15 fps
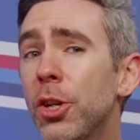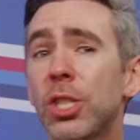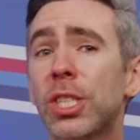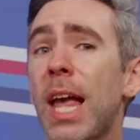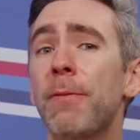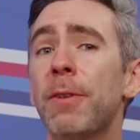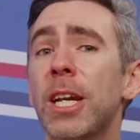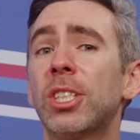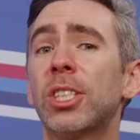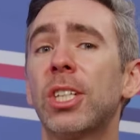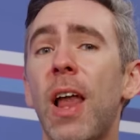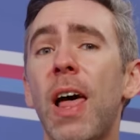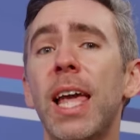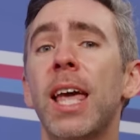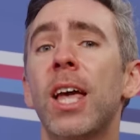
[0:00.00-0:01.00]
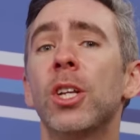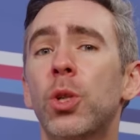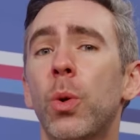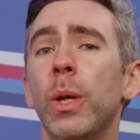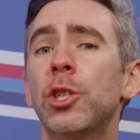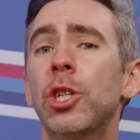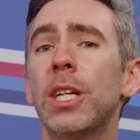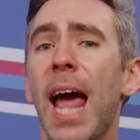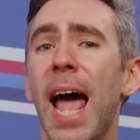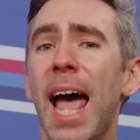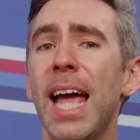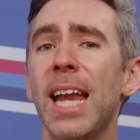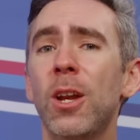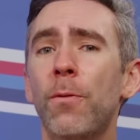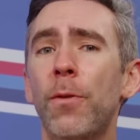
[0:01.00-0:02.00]
just having a slight twitching
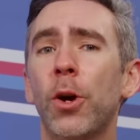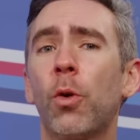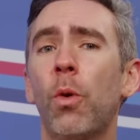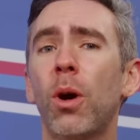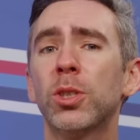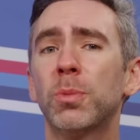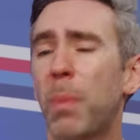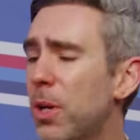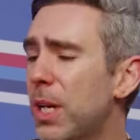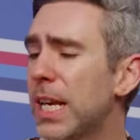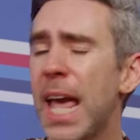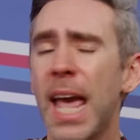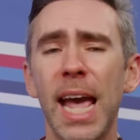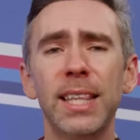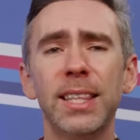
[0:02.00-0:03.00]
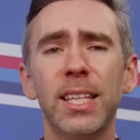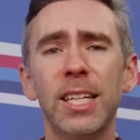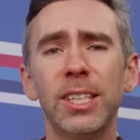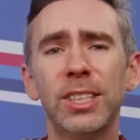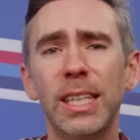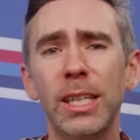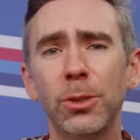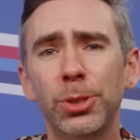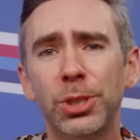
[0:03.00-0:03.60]
hand off a crossbody into the steel